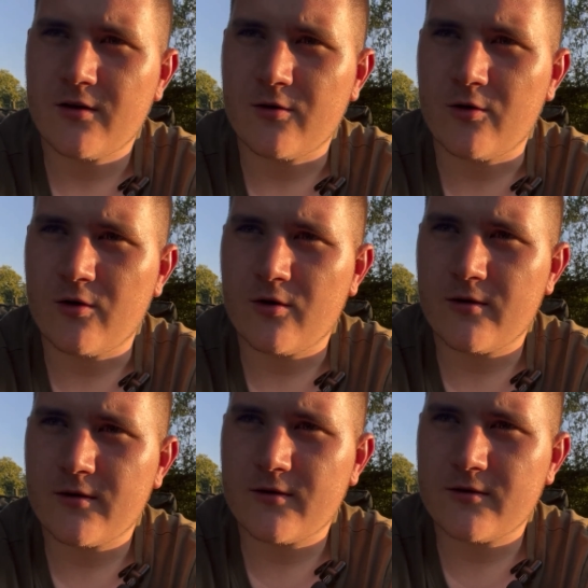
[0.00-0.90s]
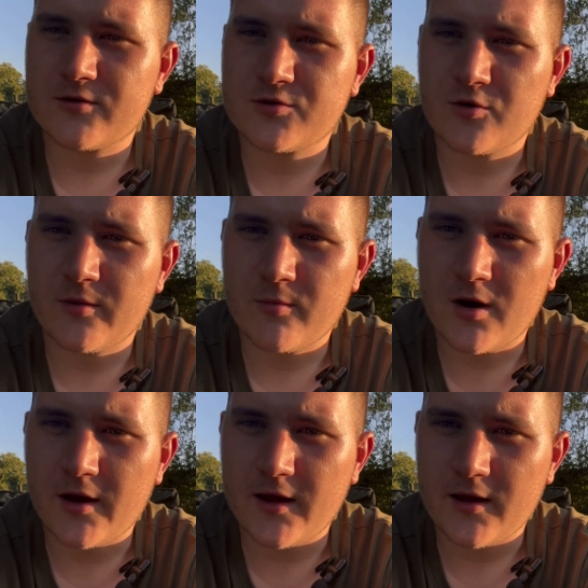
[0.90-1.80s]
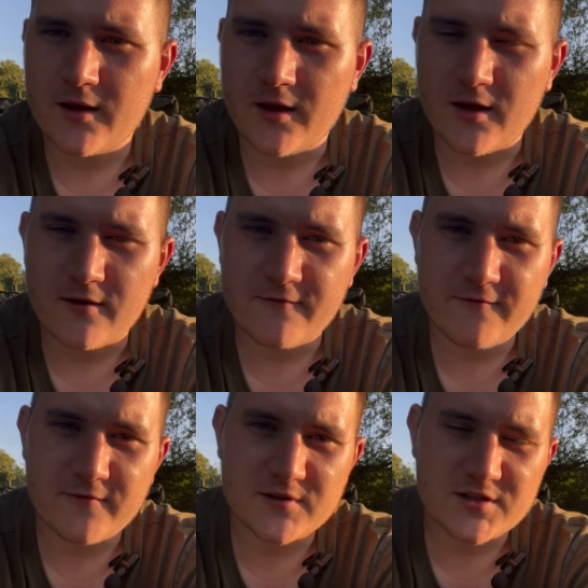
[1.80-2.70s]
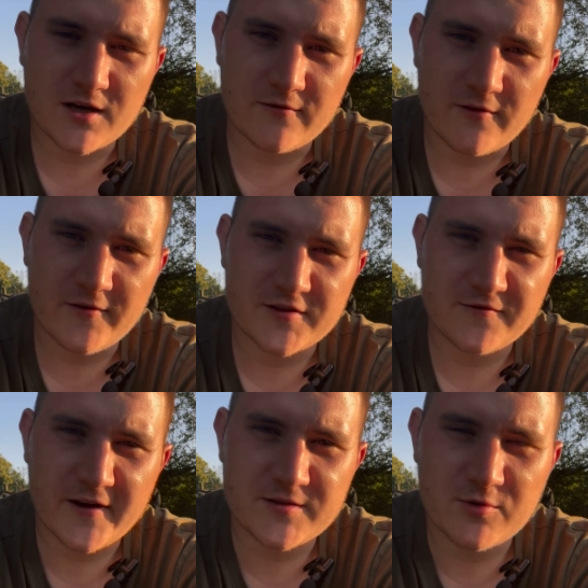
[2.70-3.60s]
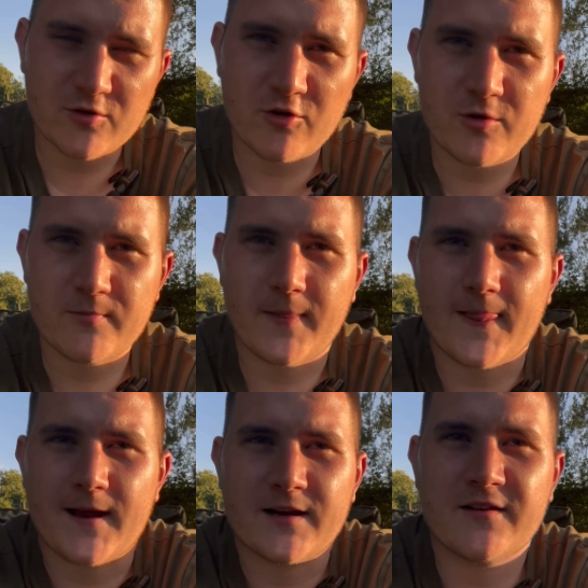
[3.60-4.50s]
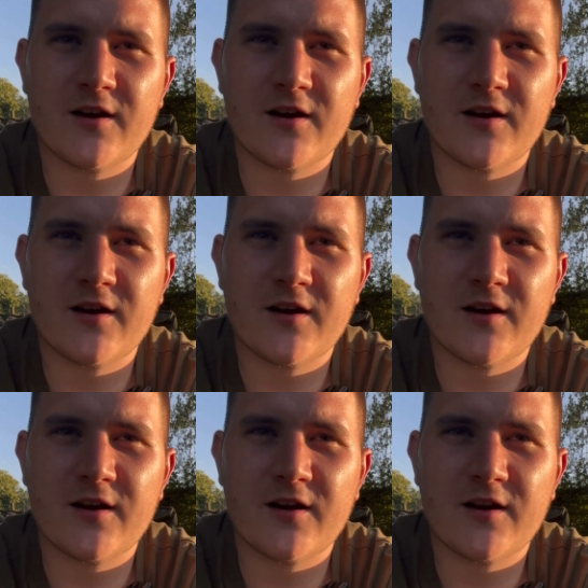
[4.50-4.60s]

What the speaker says: or join my Son of the Fish Facebook group and